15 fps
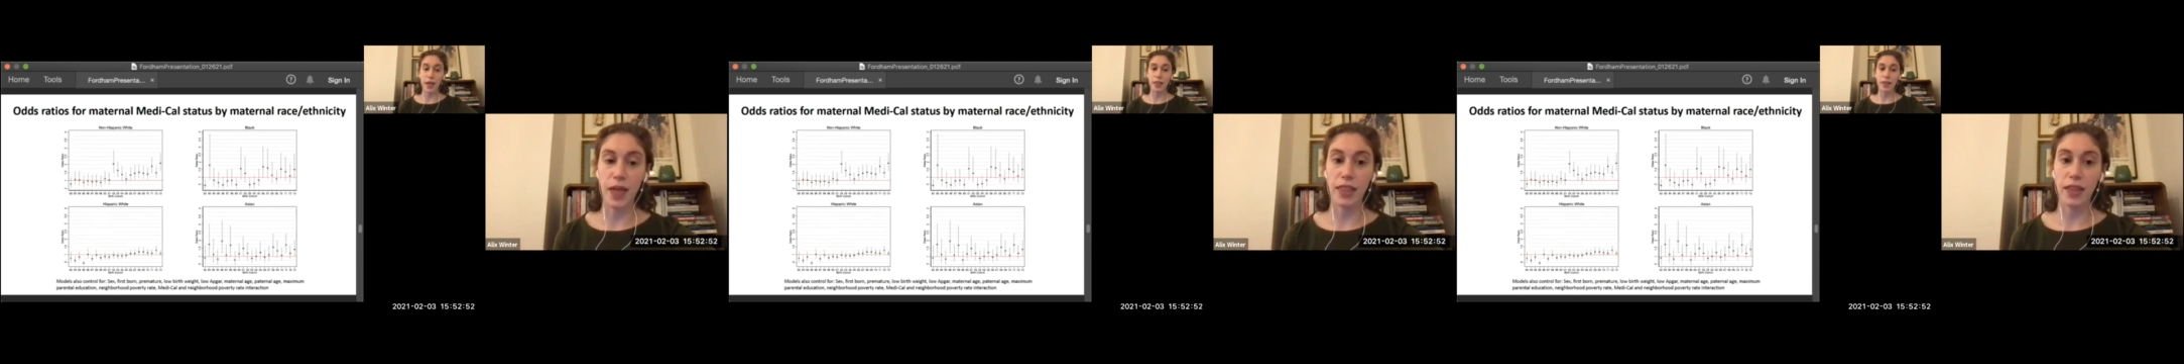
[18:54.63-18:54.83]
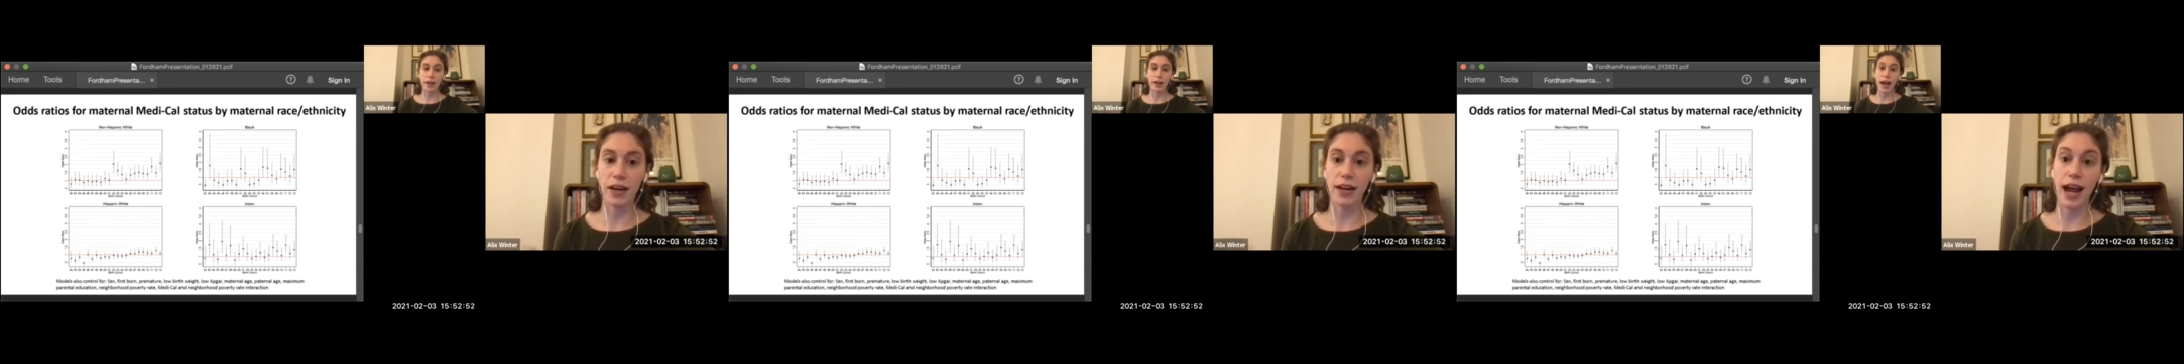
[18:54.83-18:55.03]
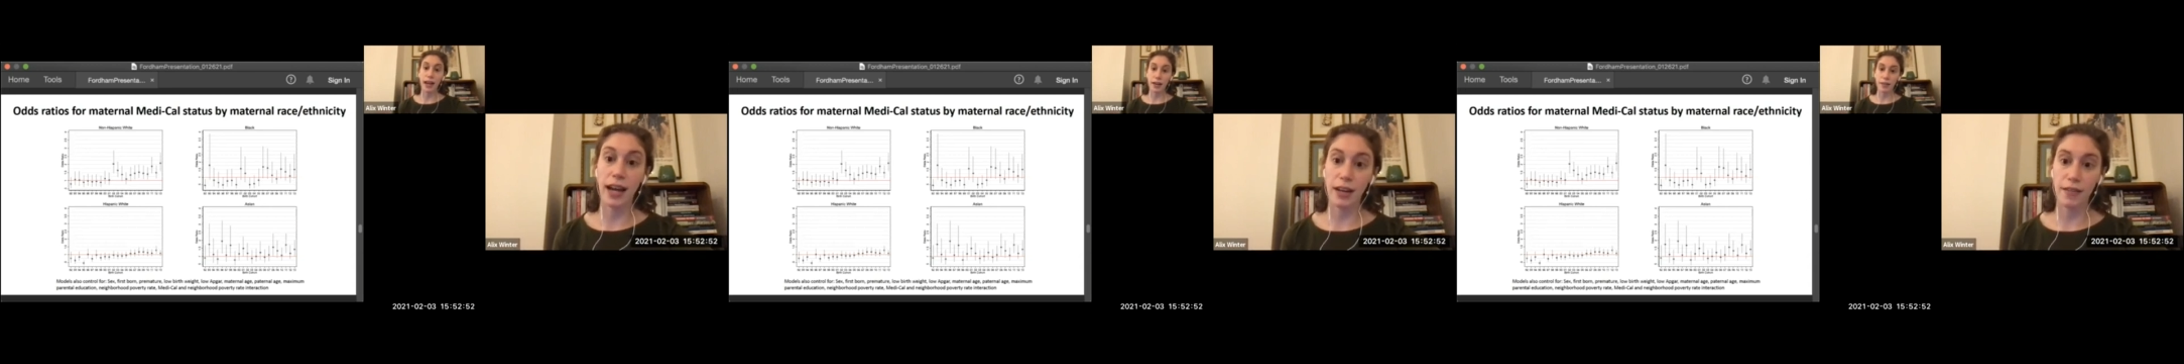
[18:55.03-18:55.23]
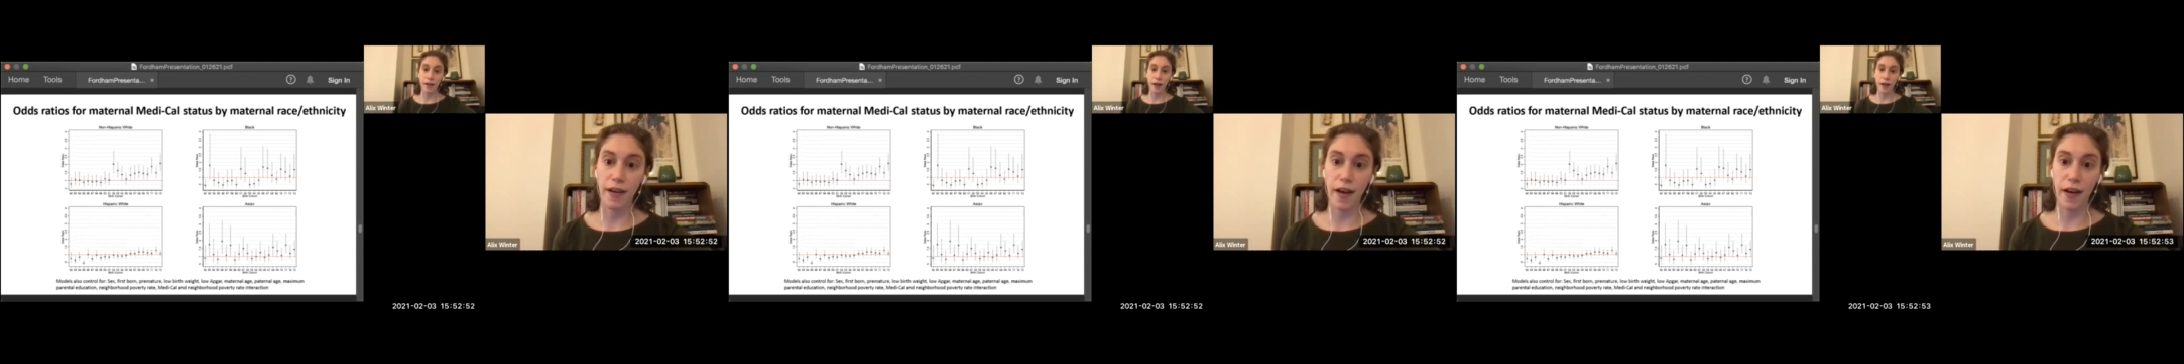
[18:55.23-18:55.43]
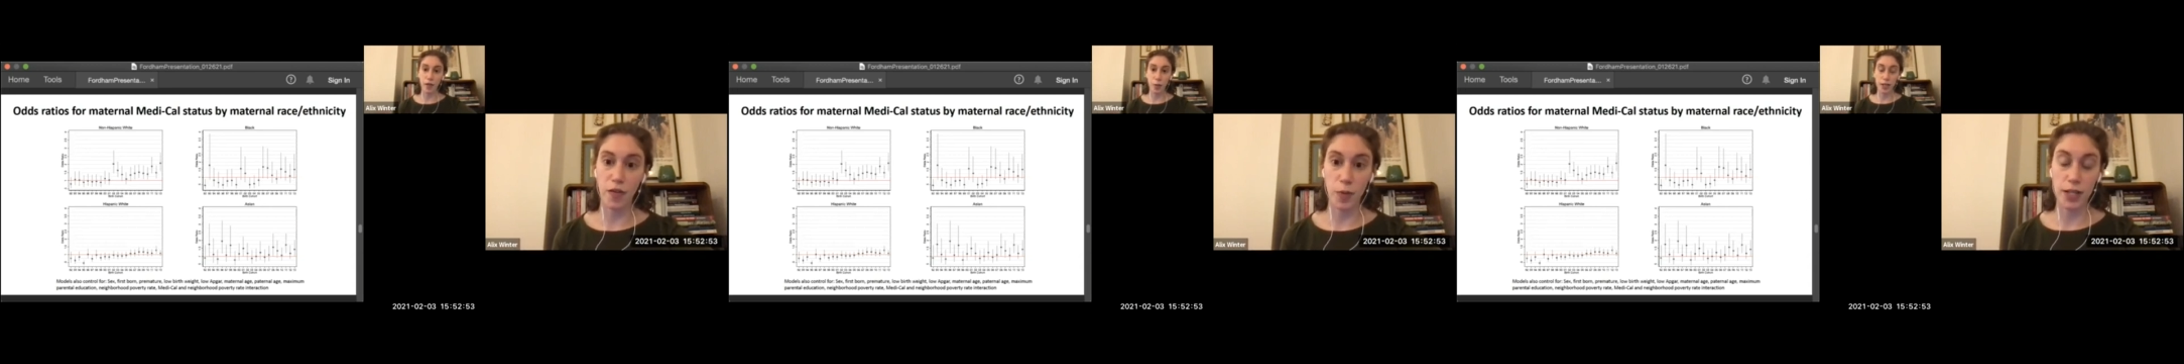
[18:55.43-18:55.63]
and their
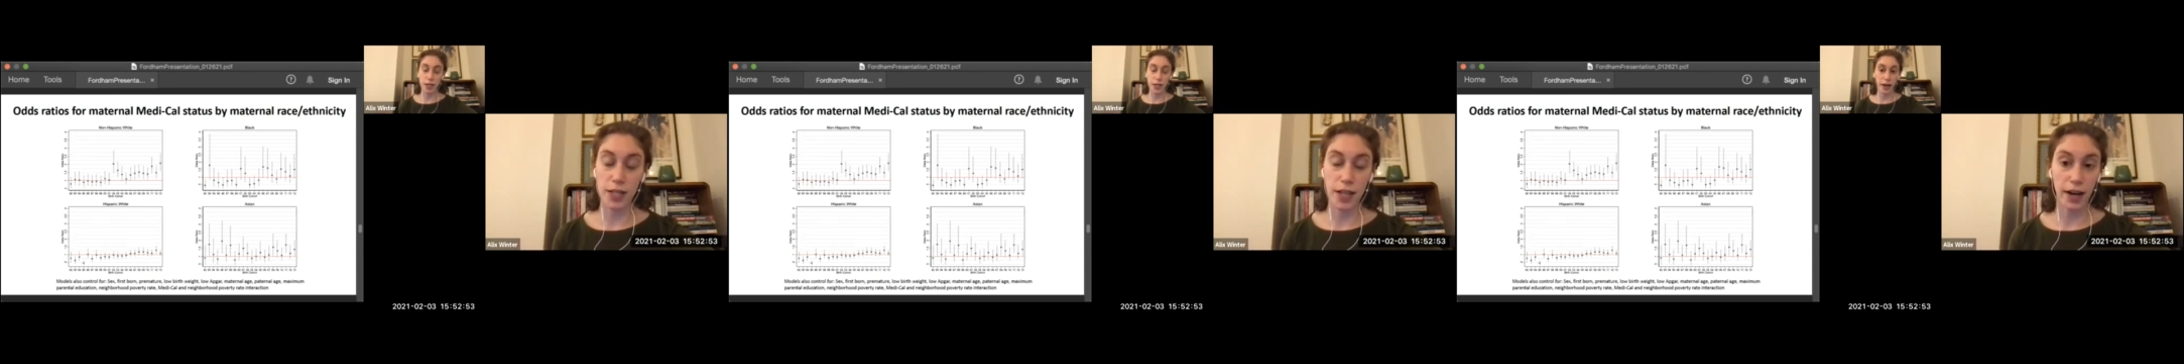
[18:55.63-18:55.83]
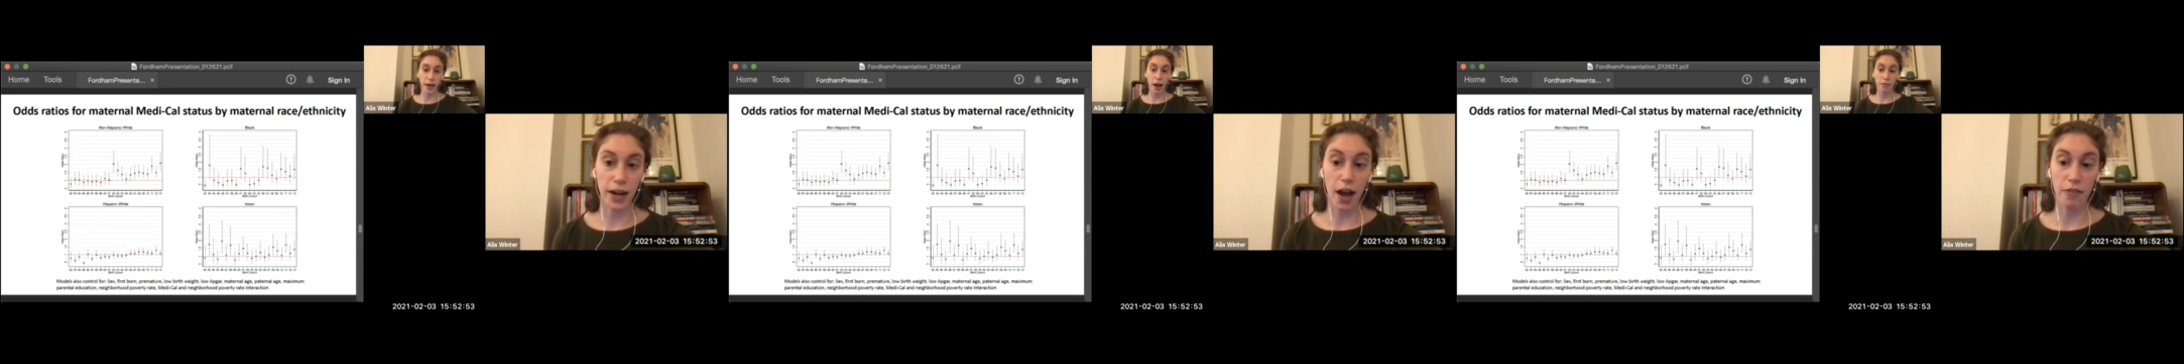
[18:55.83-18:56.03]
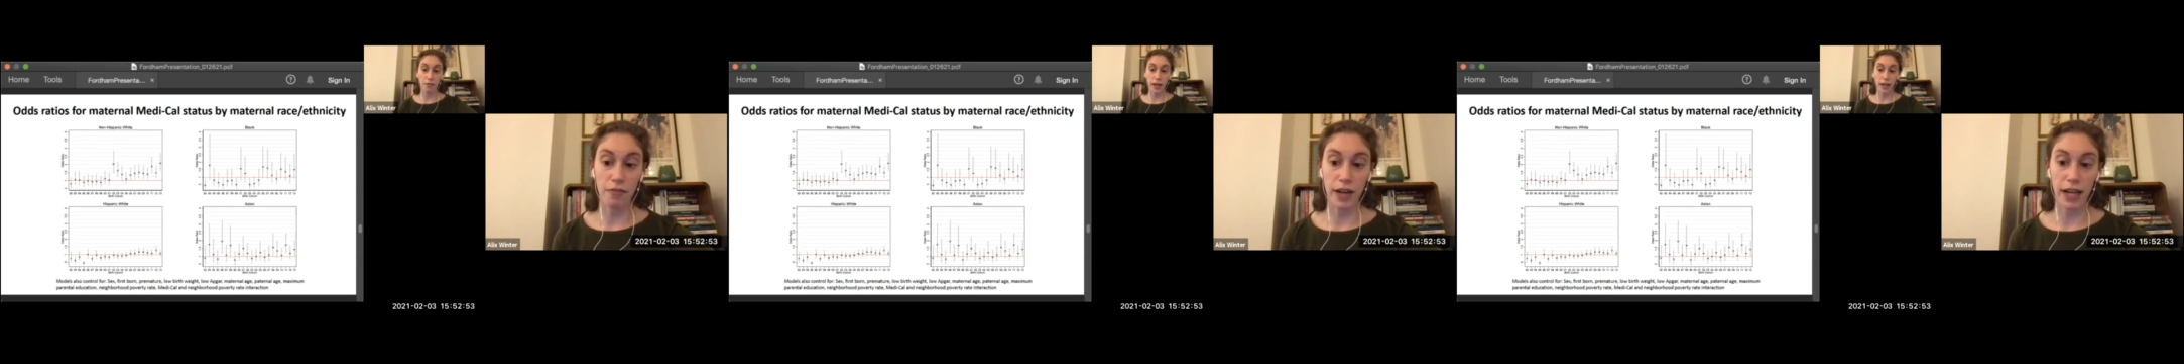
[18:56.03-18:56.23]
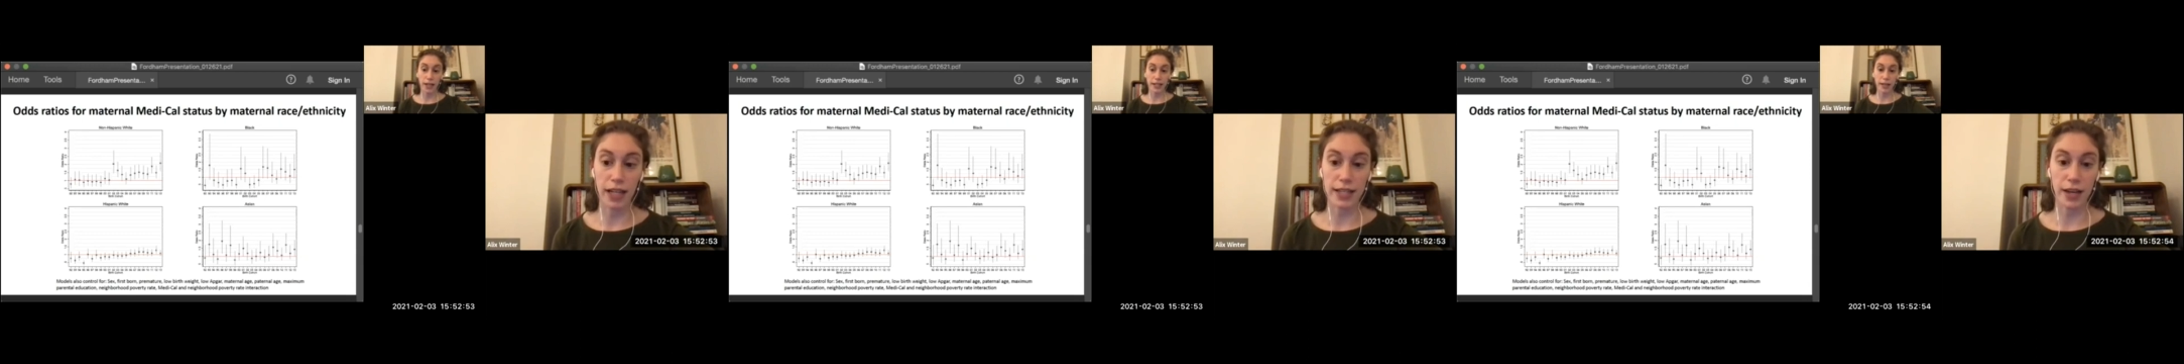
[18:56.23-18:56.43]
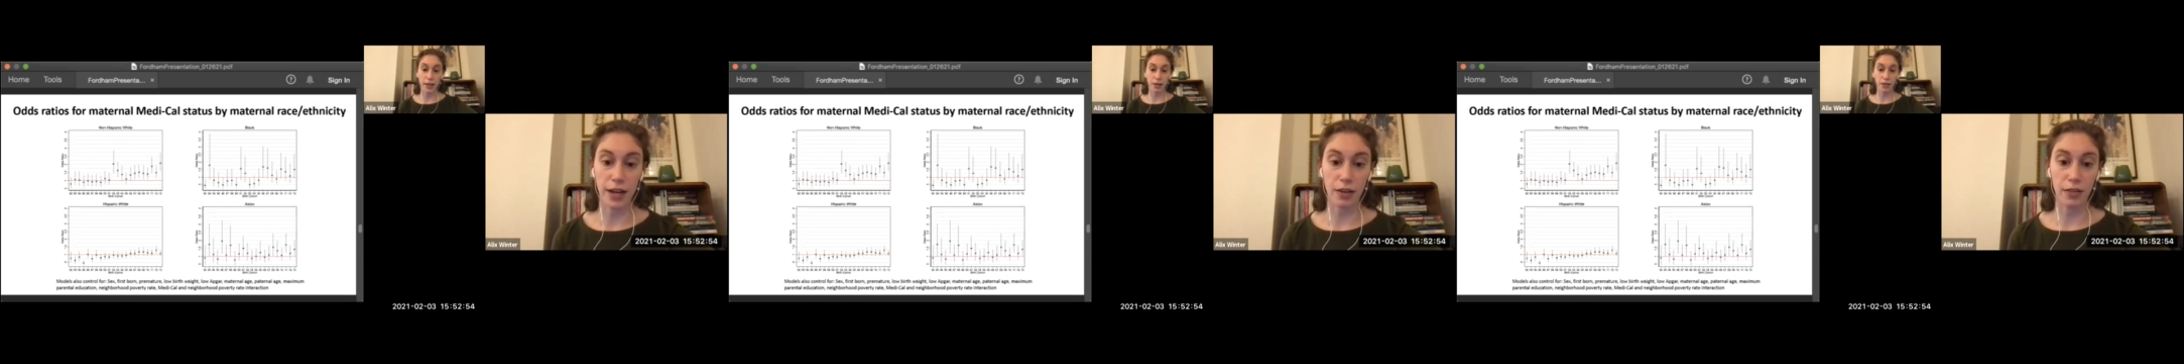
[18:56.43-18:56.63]
95%
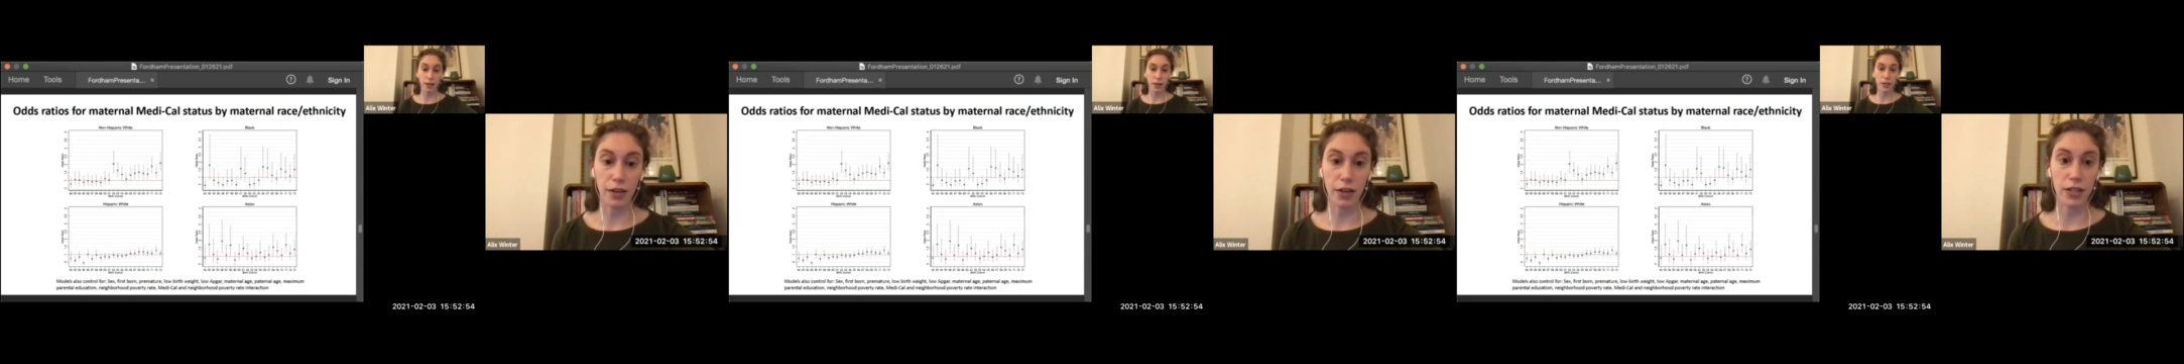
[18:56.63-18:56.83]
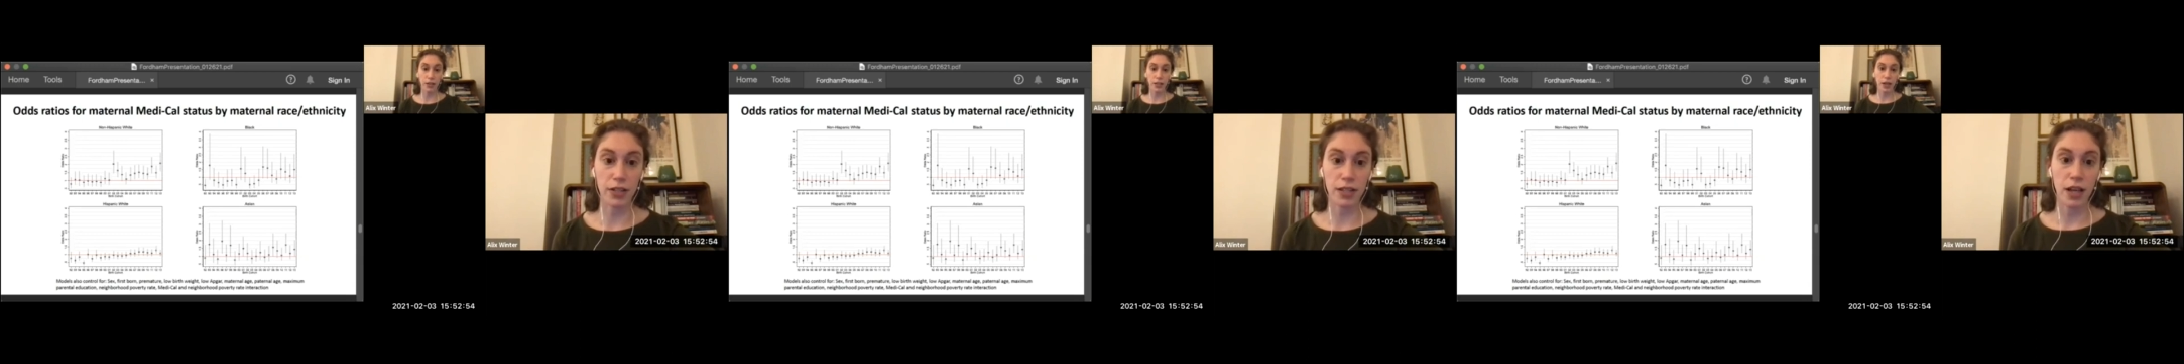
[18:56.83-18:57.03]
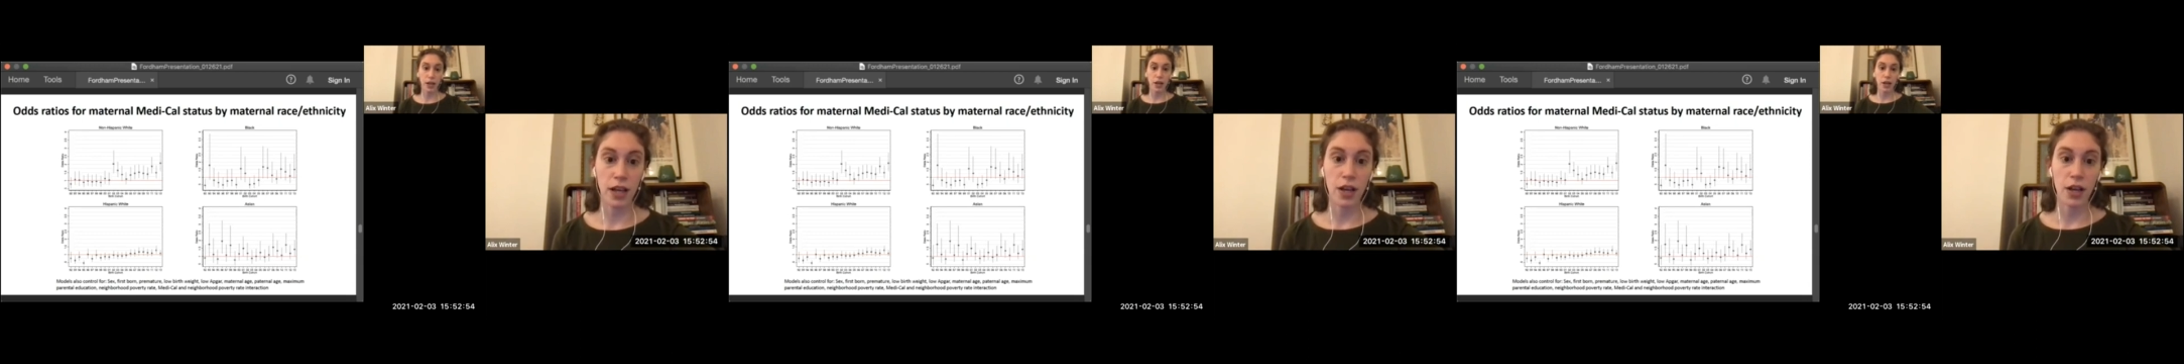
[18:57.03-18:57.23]
confidence intervals.